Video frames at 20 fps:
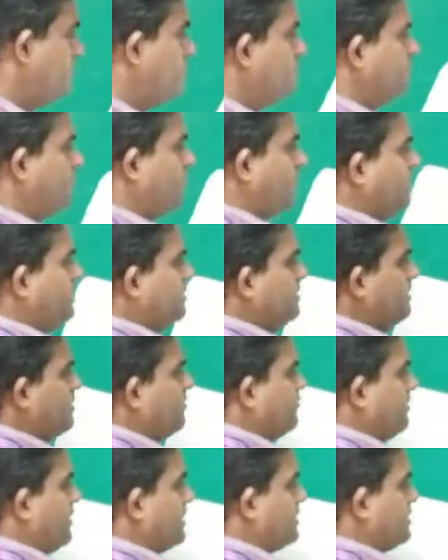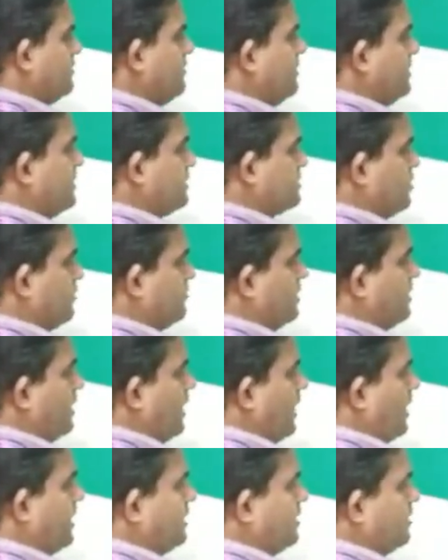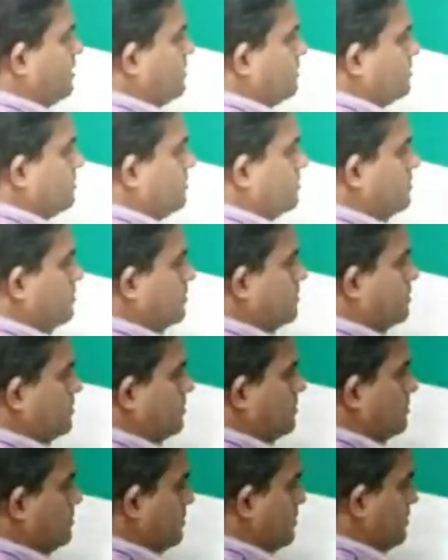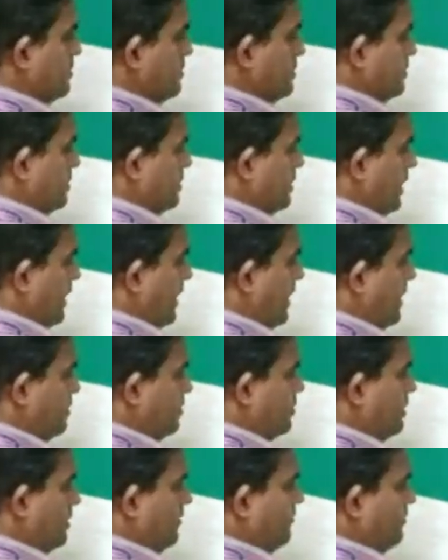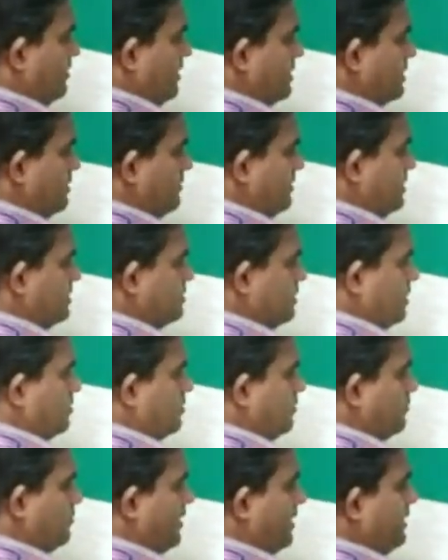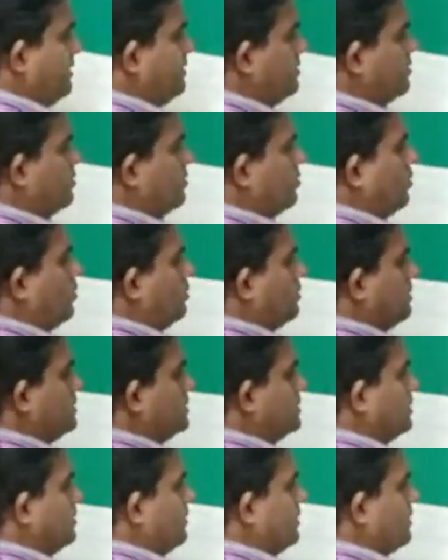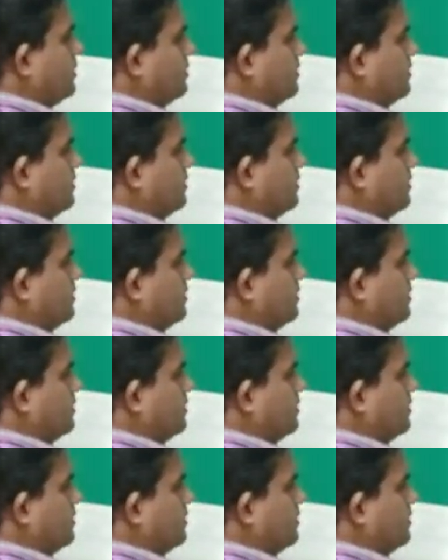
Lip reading: Find the refractive index of the cladding. Clad for the refractive index you have to find. Core is given.